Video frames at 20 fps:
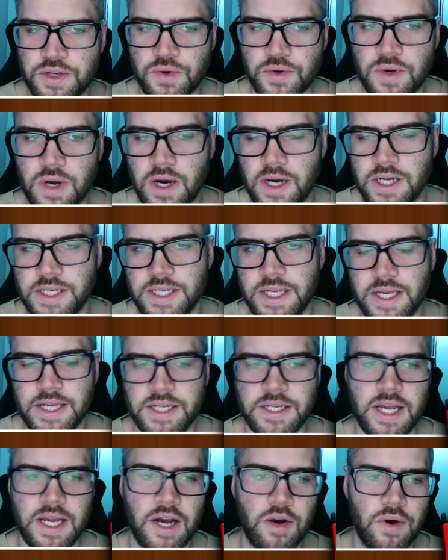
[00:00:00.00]

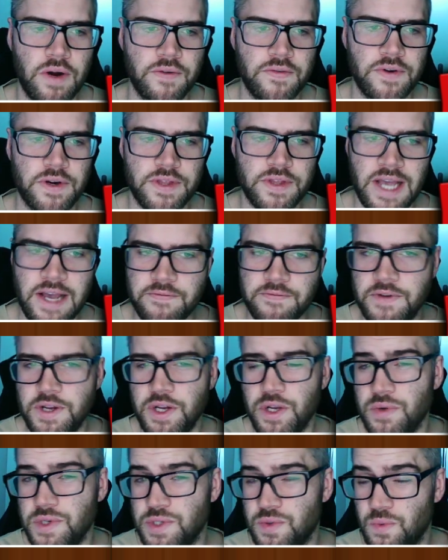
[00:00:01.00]
content. However, that
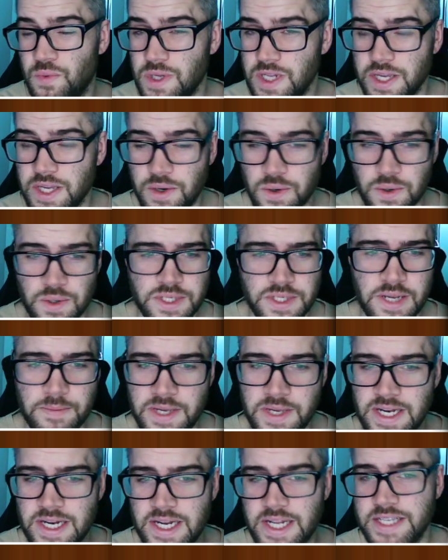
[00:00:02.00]
video is really old. I
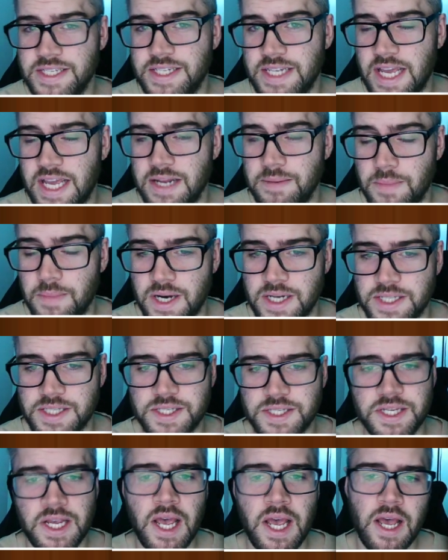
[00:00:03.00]
mean, it is 10
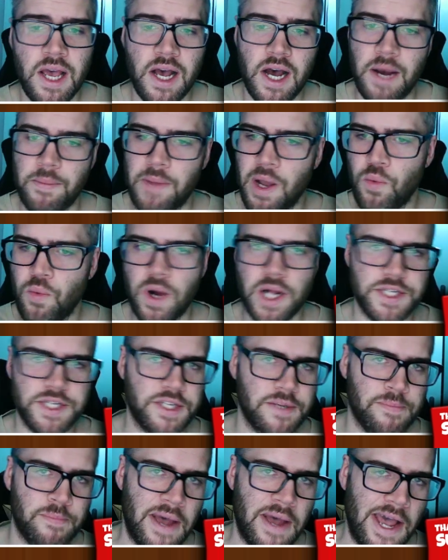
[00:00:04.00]
months. I watched
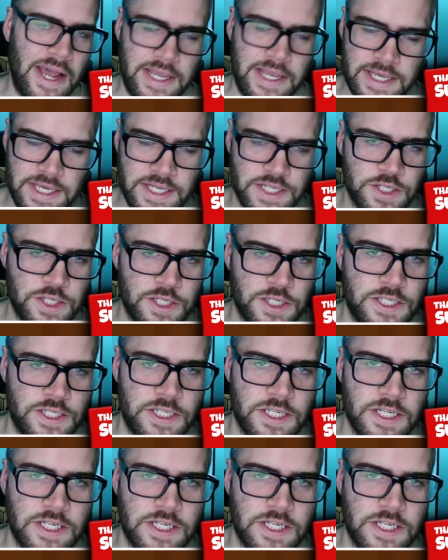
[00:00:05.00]
it back and just